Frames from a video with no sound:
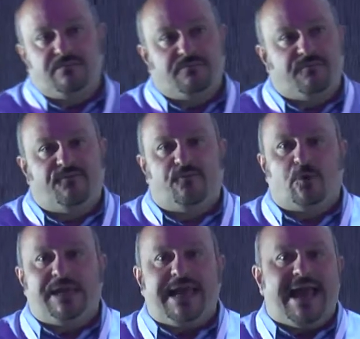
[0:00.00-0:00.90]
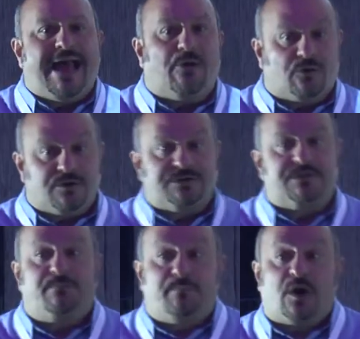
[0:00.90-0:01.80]
40 hours
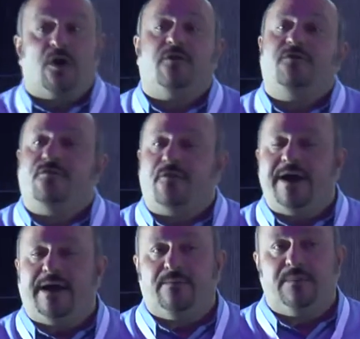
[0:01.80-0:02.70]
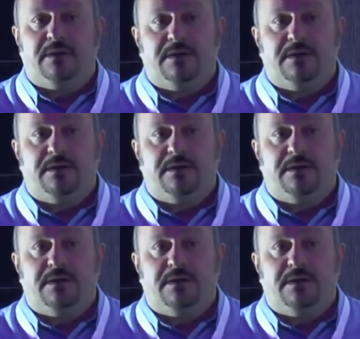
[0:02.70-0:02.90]
per frame.